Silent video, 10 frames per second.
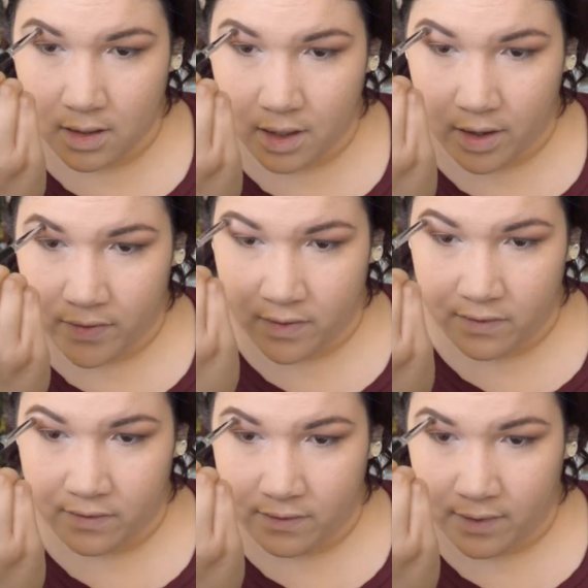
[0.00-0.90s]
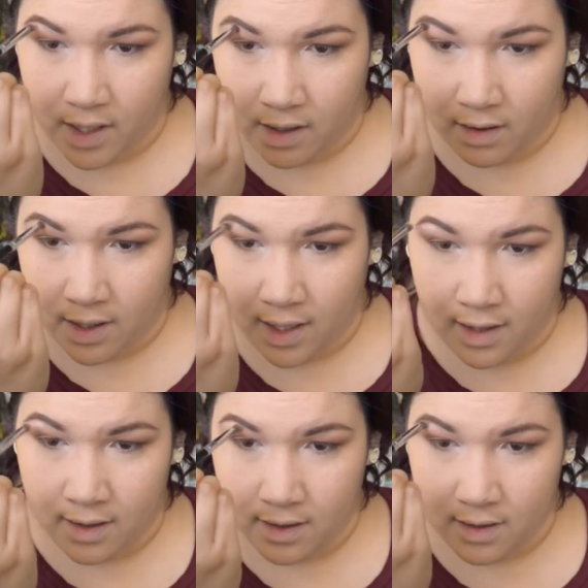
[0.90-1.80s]
it on the
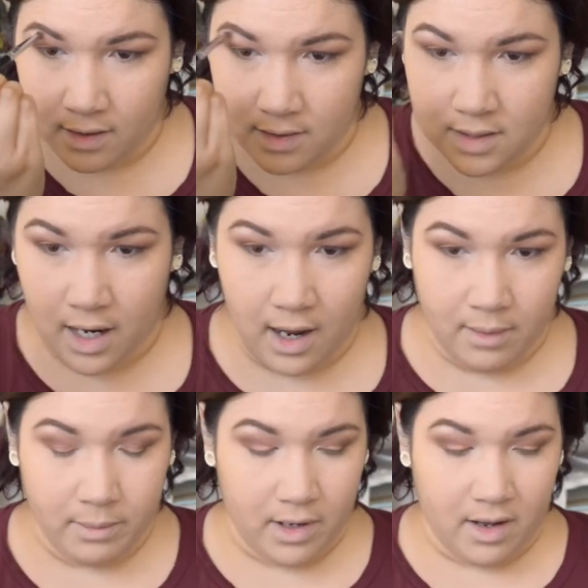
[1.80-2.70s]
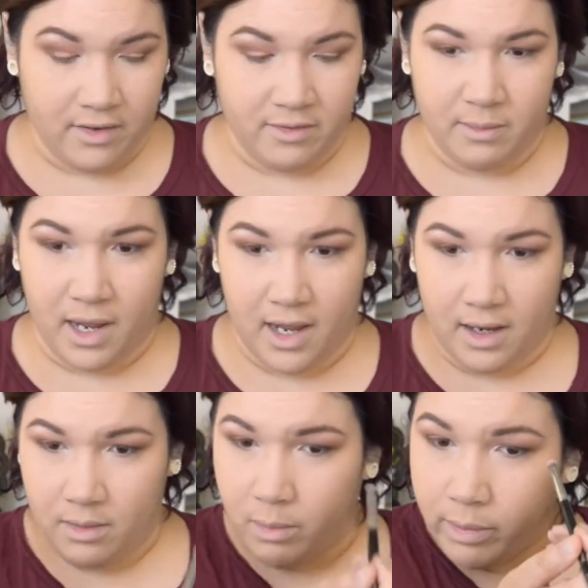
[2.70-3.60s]
very top of
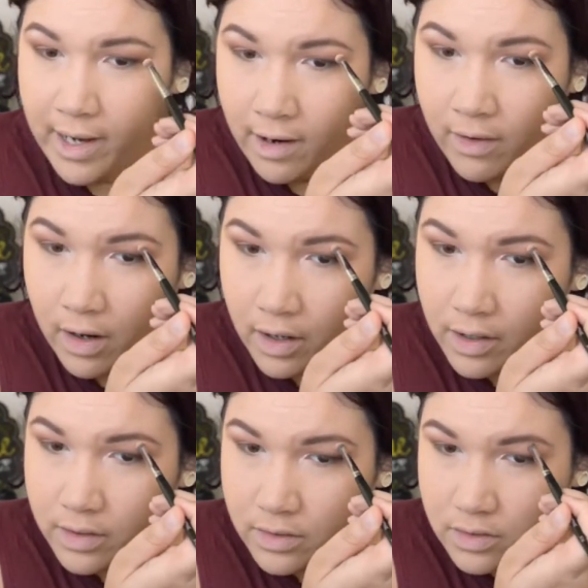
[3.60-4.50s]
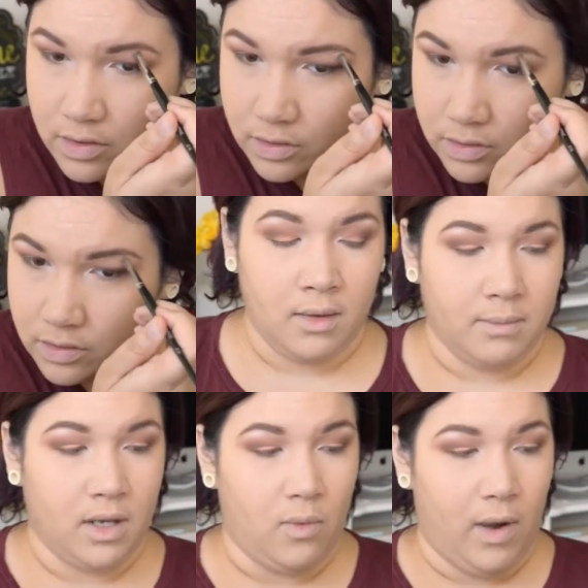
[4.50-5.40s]
my brow arch.
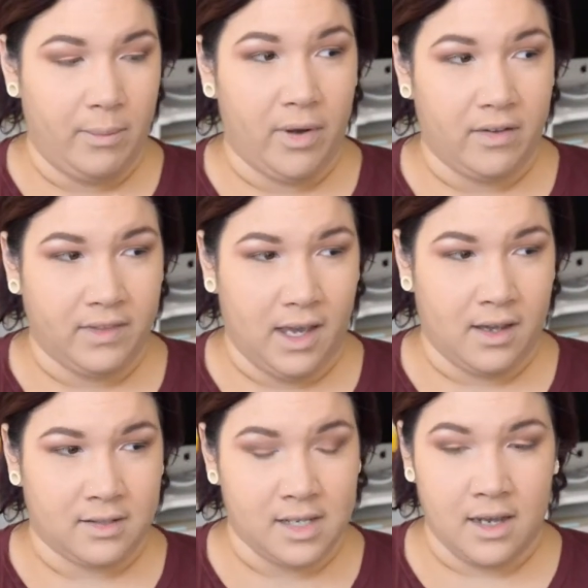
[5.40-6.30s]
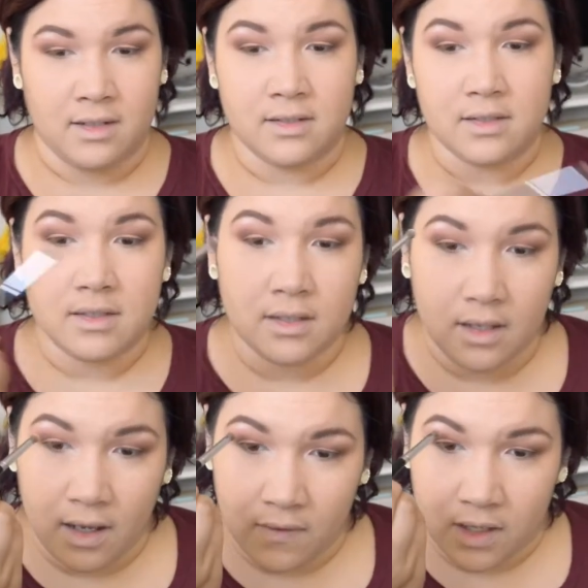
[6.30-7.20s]
I'm gonna wipe off the excess
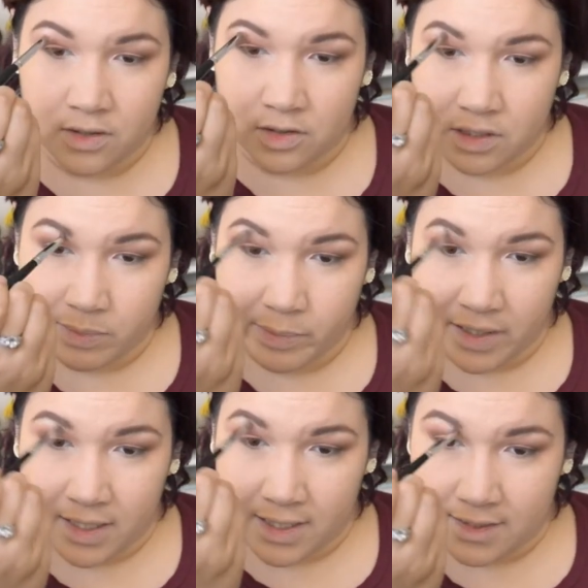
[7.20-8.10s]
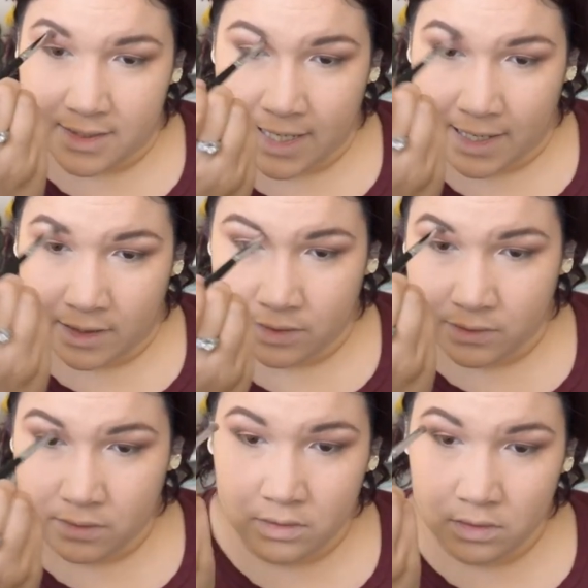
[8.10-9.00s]
and then just blend it
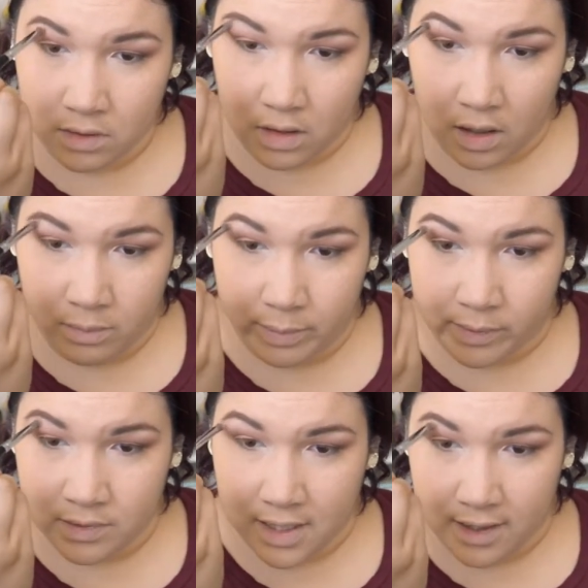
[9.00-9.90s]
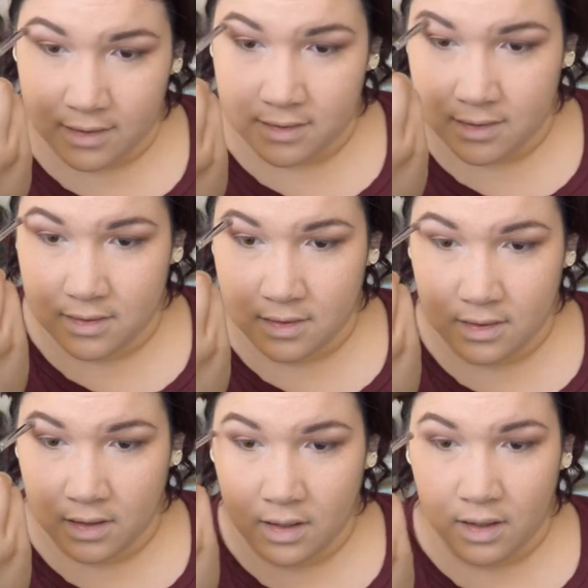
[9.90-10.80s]
down on both sides.
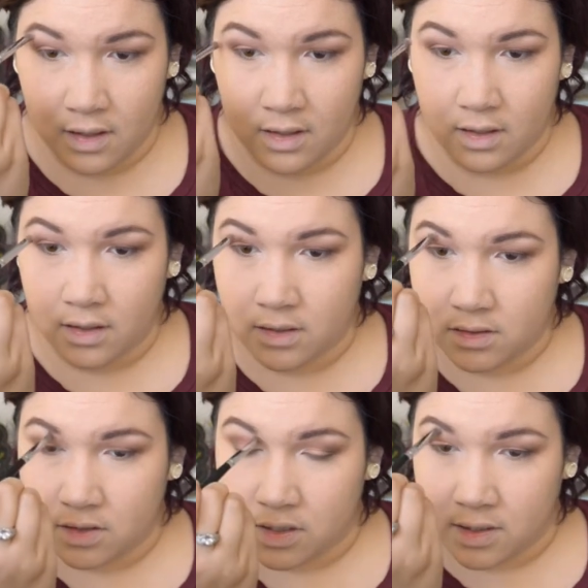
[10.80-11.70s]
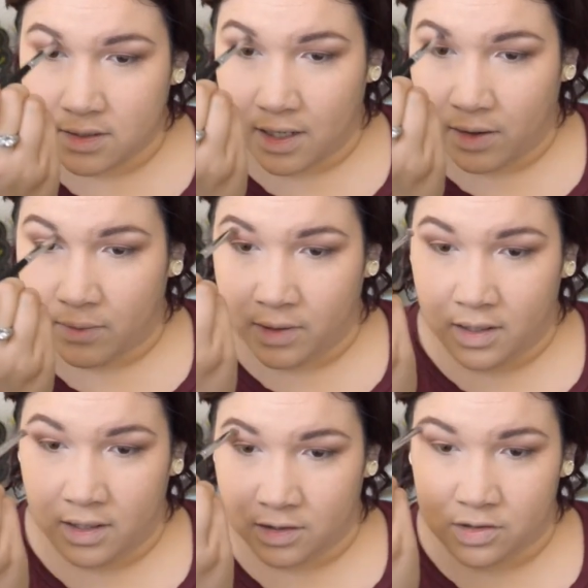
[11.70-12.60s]
Just because I don't want
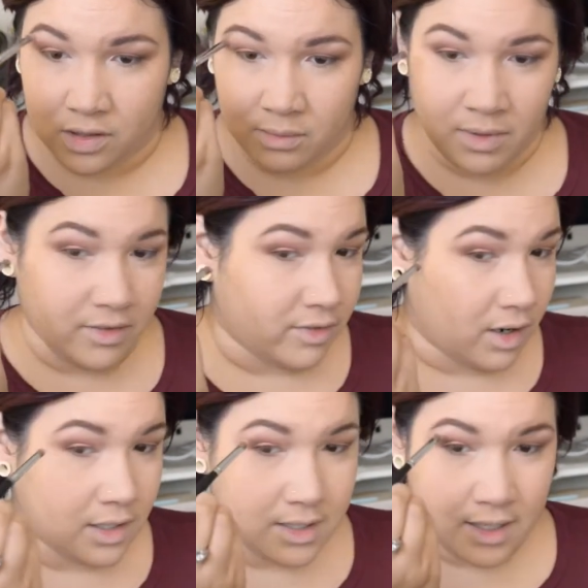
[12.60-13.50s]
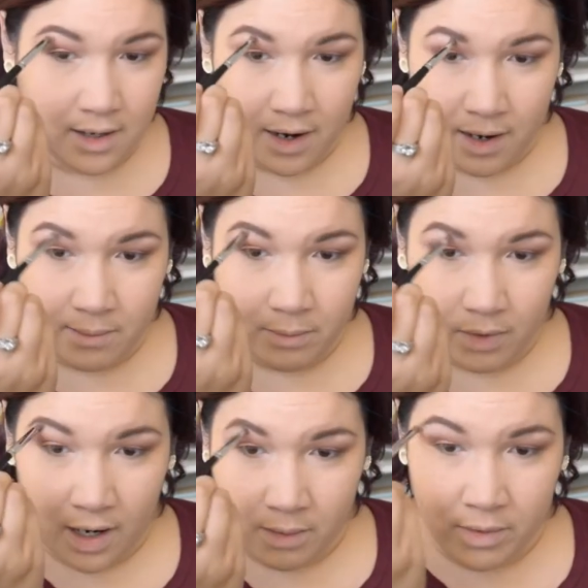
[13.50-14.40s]
an extremely frosted
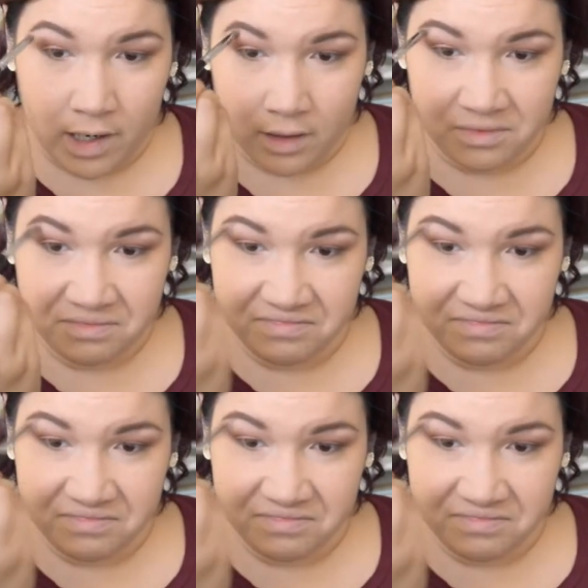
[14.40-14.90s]
eyebrow.